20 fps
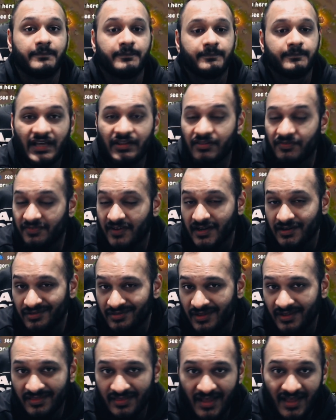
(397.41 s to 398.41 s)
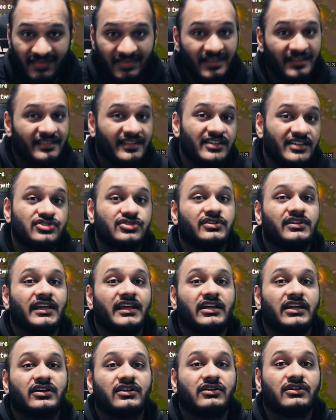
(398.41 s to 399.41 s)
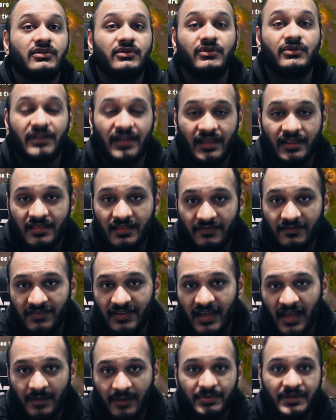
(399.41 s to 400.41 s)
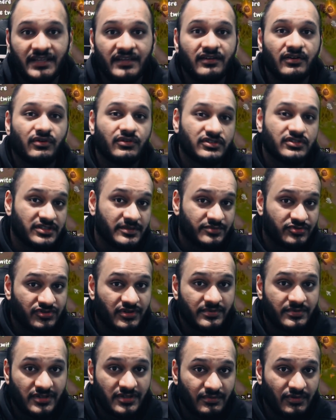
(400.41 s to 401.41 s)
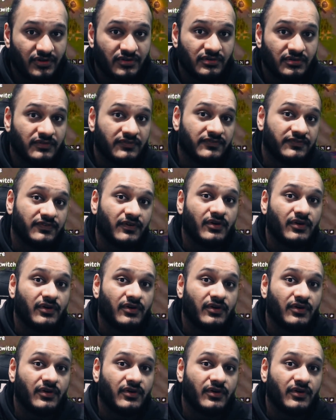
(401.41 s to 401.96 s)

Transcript: Now, the final thing that I think they should include in the VIP or subscription model